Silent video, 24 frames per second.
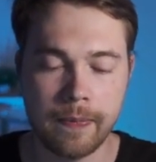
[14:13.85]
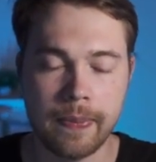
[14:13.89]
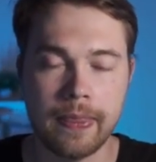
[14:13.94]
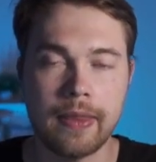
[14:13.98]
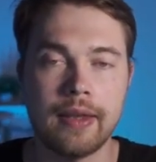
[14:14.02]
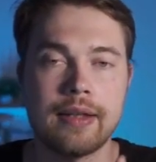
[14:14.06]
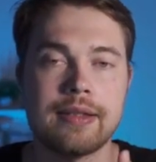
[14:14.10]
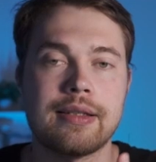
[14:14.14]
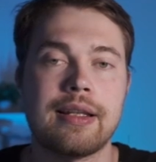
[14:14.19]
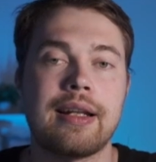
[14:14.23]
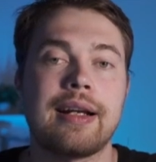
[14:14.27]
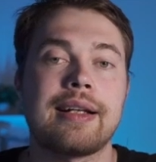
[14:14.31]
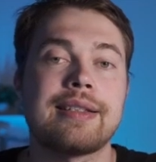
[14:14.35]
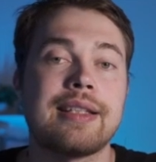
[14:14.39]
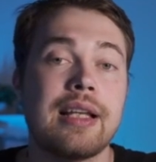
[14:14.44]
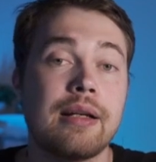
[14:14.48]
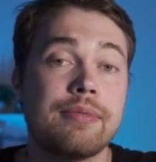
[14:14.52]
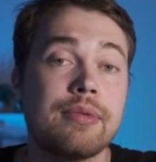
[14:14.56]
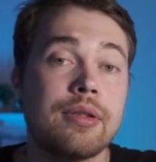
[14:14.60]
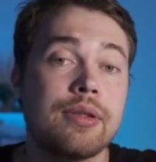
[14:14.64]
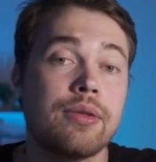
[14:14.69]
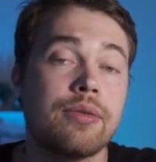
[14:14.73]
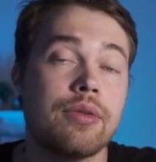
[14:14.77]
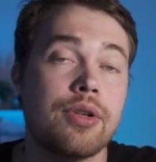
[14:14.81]
Is that
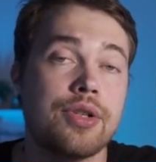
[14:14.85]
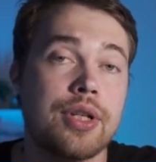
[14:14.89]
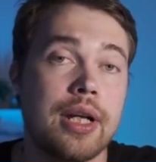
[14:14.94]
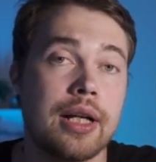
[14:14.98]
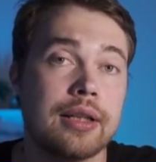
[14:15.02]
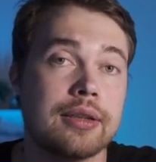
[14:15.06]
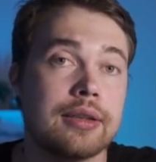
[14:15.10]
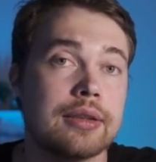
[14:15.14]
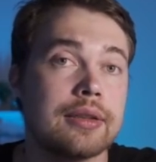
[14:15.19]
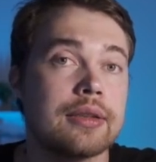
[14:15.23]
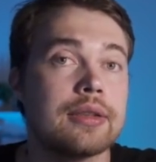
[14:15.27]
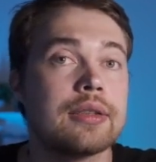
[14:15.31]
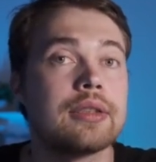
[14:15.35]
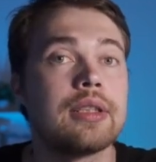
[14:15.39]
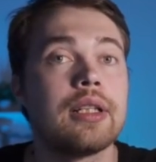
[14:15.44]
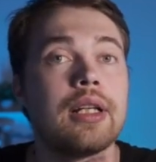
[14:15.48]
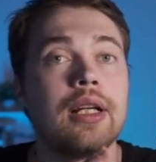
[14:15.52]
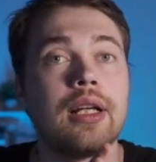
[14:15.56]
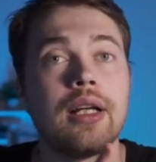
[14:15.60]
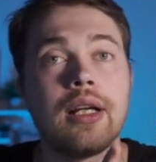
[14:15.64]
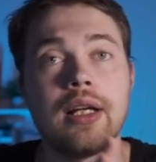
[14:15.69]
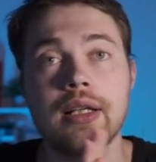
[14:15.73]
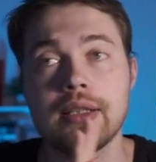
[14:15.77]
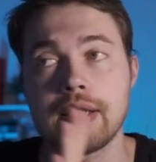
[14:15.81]
accepted or rejected?
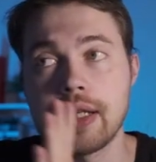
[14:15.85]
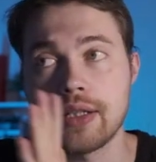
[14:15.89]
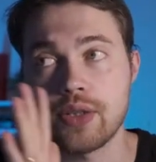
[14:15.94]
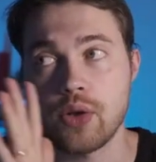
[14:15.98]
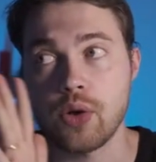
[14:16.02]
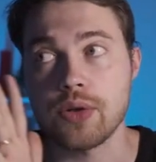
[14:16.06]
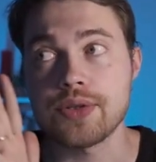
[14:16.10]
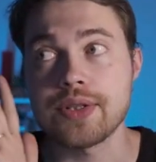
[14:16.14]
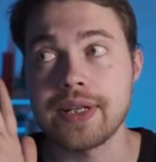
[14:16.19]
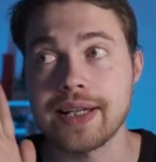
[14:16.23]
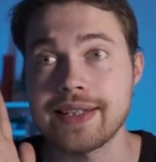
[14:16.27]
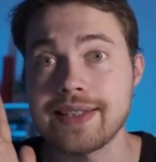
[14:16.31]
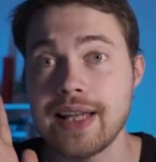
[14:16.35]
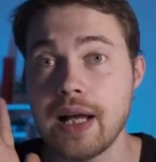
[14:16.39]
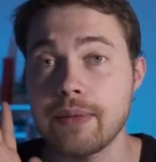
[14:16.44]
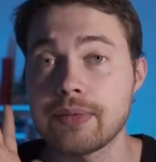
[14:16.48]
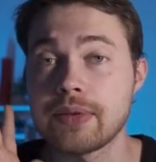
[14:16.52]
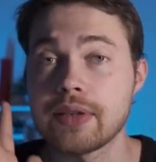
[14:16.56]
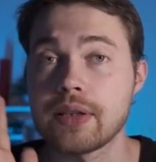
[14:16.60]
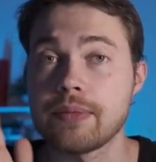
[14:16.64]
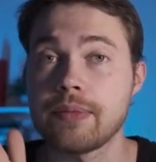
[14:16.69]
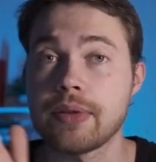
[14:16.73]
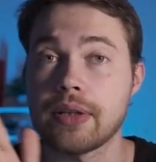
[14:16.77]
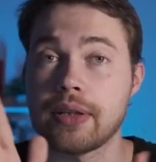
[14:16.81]
That's also
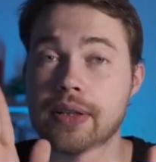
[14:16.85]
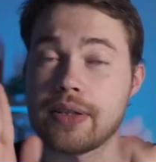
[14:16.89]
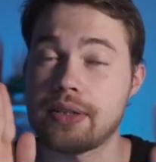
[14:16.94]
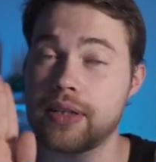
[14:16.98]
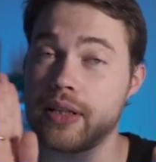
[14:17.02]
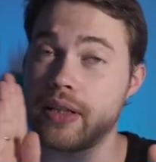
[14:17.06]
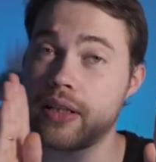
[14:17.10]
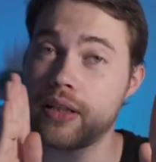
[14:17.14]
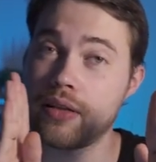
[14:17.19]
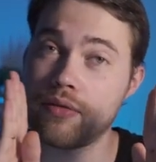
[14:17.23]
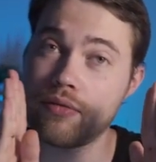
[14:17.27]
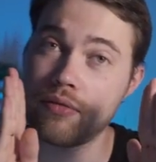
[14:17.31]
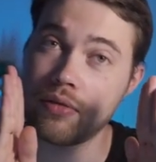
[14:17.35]
accepted because it